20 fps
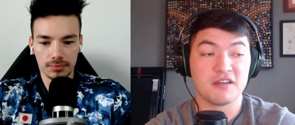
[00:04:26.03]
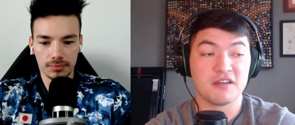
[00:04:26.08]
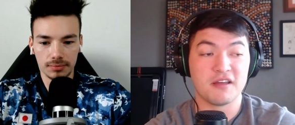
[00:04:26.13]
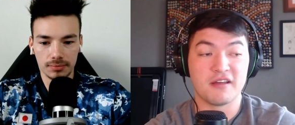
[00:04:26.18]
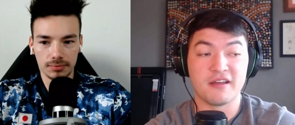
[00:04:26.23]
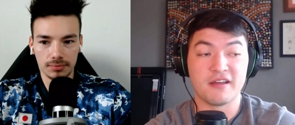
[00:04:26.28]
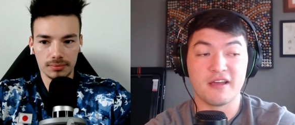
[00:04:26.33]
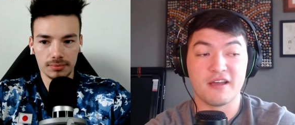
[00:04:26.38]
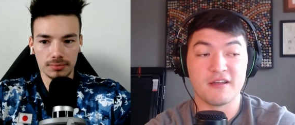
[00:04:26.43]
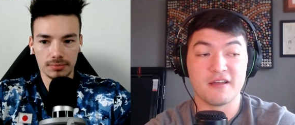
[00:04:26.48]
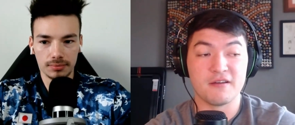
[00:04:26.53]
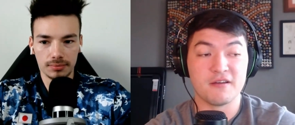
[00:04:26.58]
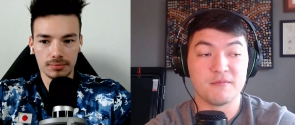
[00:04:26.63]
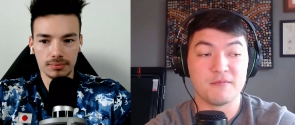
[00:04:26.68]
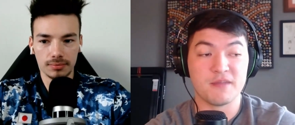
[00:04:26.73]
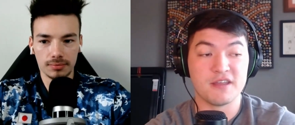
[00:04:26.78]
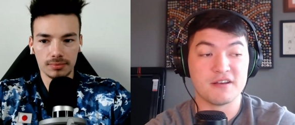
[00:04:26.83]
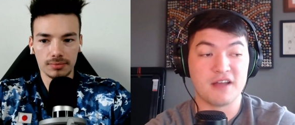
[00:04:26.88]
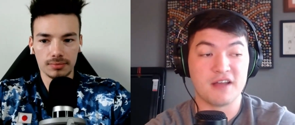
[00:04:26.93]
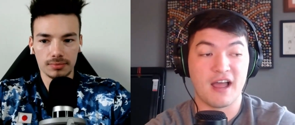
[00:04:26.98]
Speaker 1: I, I, I
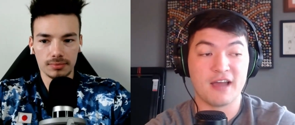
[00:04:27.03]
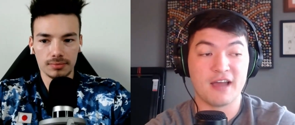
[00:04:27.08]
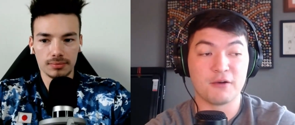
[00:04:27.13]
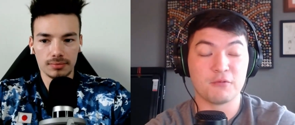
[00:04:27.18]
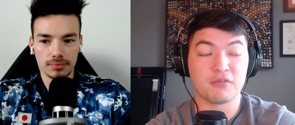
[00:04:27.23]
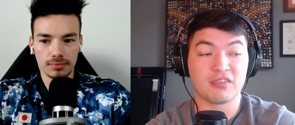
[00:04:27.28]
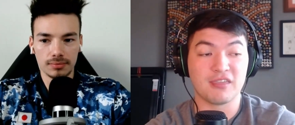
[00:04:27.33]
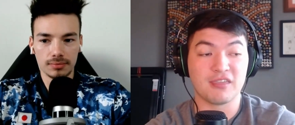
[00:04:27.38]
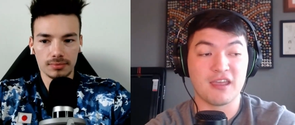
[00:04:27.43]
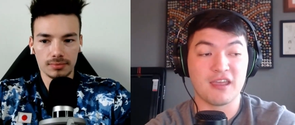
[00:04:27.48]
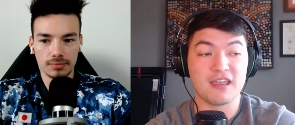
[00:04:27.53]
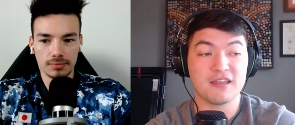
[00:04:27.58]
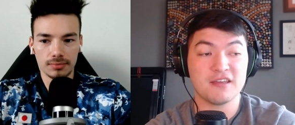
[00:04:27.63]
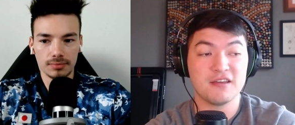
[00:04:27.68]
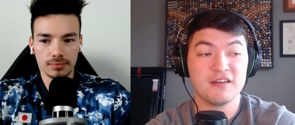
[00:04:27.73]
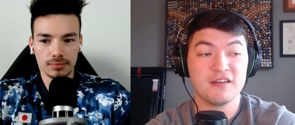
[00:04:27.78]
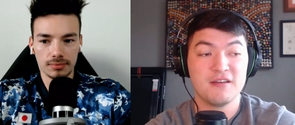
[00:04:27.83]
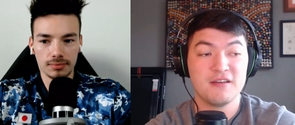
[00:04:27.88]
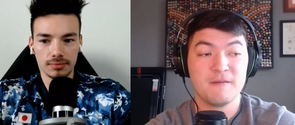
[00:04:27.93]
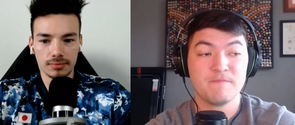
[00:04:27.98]
mean, I don't
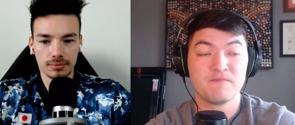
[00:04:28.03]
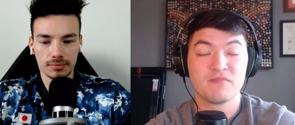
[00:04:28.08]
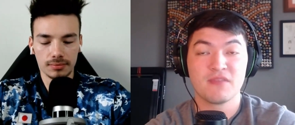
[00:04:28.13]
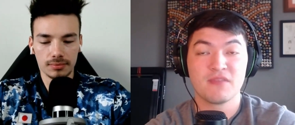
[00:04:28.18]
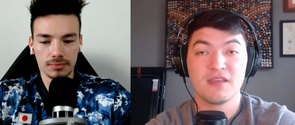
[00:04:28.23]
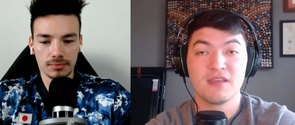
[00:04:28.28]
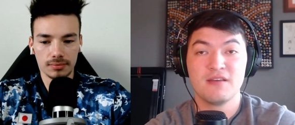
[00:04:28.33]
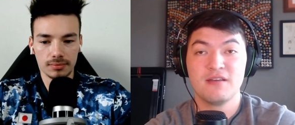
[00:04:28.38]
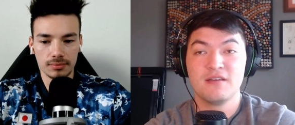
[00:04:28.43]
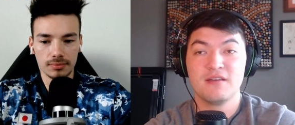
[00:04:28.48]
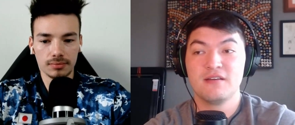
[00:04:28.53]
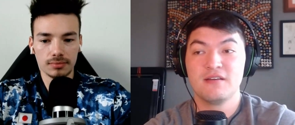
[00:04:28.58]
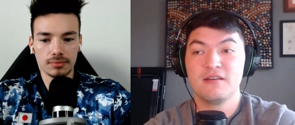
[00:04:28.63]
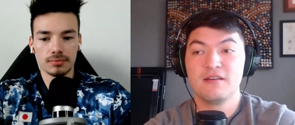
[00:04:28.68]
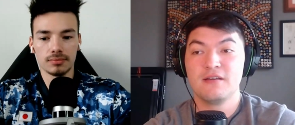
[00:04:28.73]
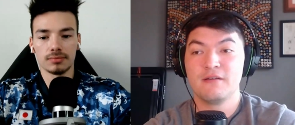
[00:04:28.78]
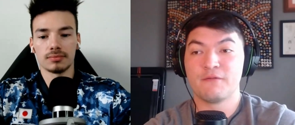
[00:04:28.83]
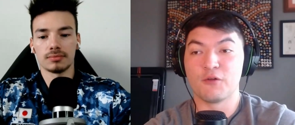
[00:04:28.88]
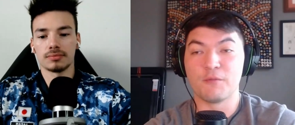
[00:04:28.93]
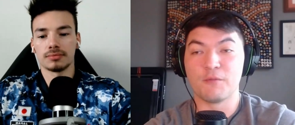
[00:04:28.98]
think
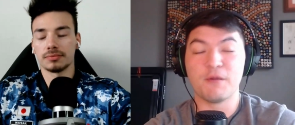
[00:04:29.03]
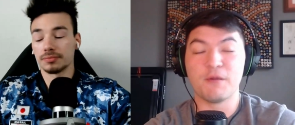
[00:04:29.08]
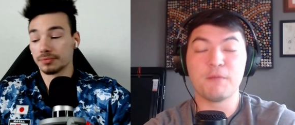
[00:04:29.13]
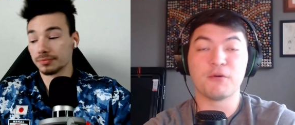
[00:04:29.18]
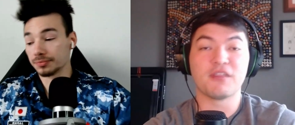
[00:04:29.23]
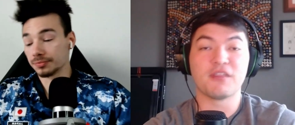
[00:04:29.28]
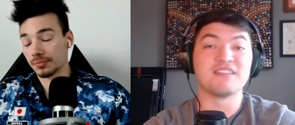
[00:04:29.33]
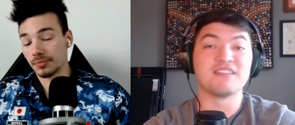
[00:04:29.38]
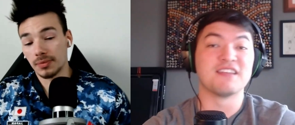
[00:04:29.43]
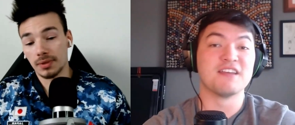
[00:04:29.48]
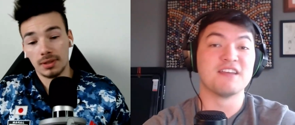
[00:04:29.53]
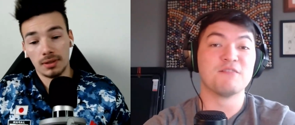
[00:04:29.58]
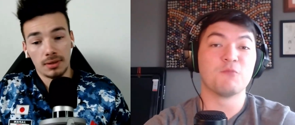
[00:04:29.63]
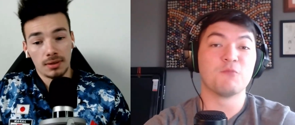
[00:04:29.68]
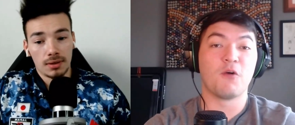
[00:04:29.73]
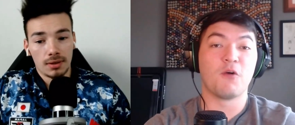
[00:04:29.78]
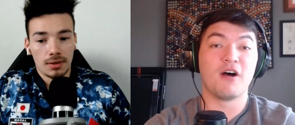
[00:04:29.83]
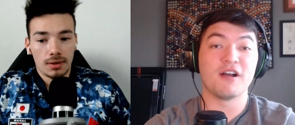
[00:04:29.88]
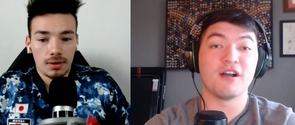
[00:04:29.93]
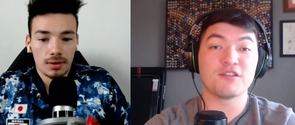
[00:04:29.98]
for the people that
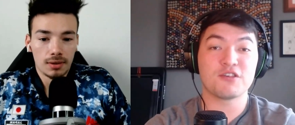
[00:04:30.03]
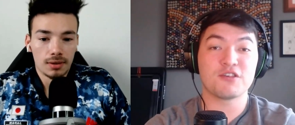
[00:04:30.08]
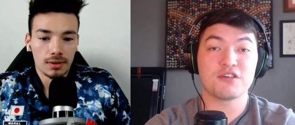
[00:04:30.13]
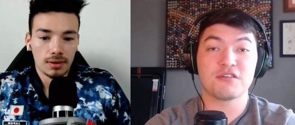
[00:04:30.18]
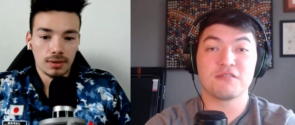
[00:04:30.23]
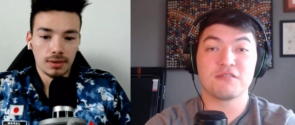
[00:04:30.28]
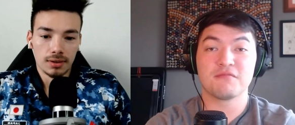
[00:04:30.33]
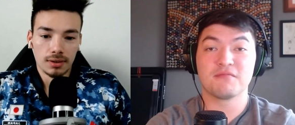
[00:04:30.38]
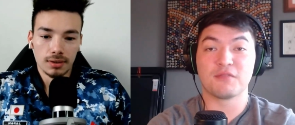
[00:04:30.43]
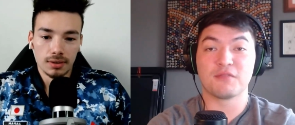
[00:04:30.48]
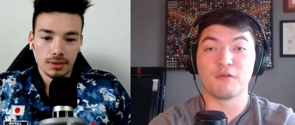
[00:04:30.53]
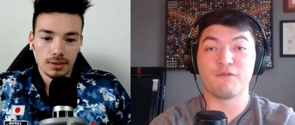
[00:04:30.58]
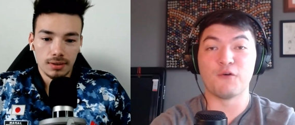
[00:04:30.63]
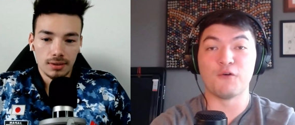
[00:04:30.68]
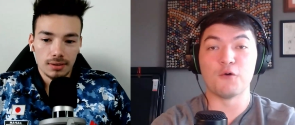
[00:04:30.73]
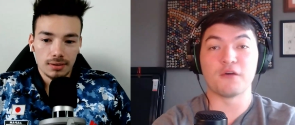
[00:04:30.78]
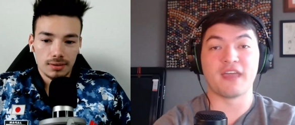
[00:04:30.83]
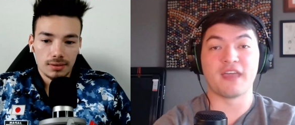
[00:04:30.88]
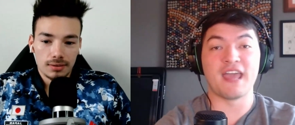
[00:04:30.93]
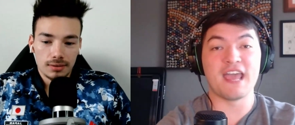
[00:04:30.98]
didn't watch the
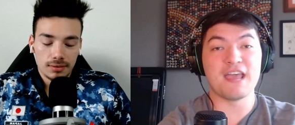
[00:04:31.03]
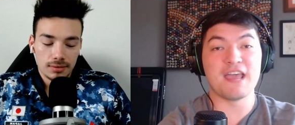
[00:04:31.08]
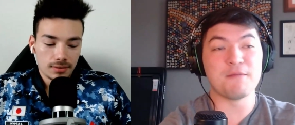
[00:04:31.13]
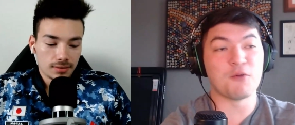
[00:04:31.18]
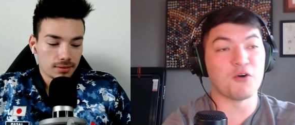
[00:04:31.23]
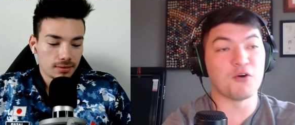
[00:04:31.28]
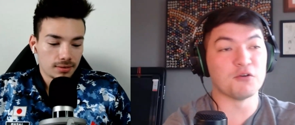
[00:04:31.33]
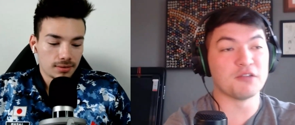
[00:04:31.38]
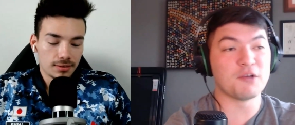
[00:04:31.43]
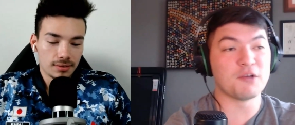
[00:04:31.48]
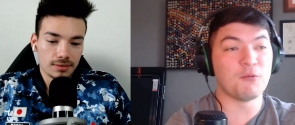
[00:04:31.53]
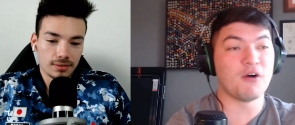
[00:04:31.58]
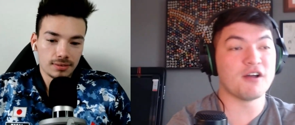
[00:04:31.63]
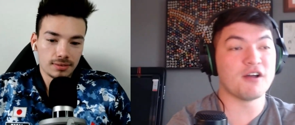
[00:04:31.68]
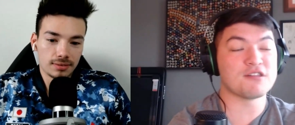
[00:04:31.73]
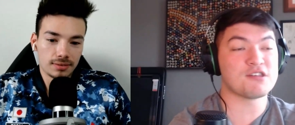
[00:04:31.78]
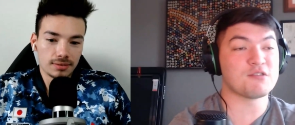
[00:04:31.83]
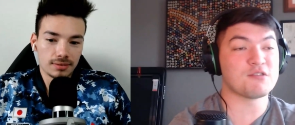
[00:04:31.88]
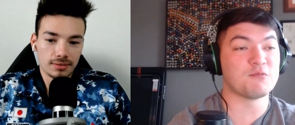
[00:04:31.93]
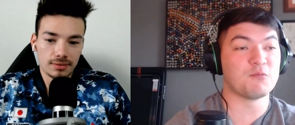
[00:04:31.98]
full game or only
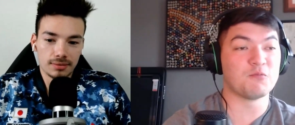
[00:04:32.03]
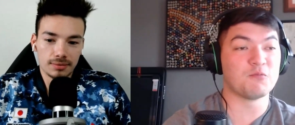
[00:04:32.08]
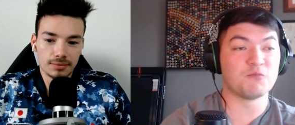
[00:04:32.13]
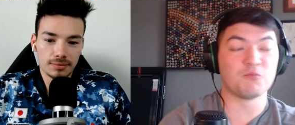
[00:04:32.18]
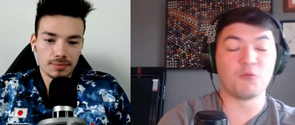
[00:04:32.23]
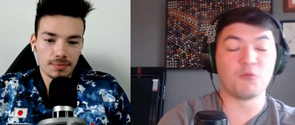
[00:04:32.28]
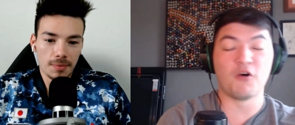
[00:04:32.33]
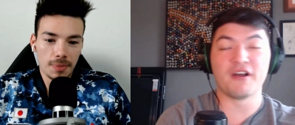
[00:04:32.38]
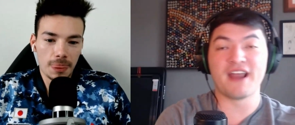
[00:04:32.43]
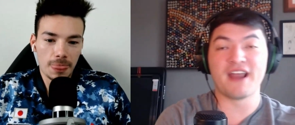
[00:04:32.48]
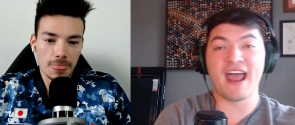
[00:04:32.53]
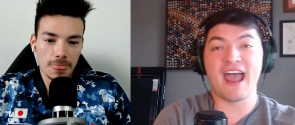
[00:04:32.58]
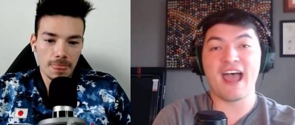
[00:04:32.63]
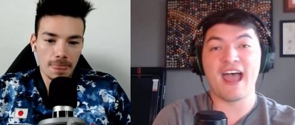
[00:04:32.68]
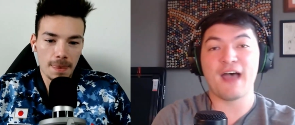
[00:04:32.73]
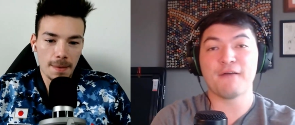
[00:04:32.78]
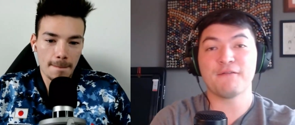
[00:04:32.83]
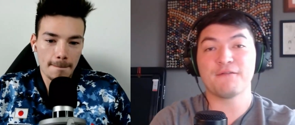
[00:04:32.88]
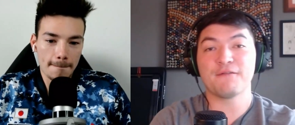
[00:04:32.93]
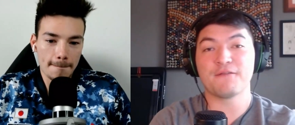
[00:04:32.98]
watched one
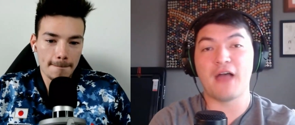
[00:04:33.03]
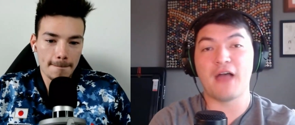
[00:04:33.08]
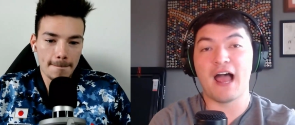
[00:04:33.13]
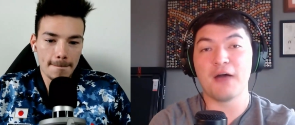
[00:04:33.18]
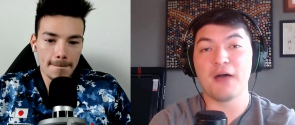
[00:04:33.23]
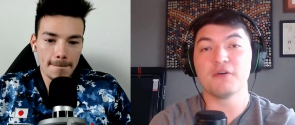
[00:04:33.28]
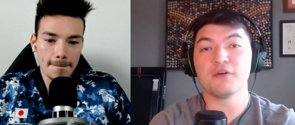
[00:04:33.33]
half, I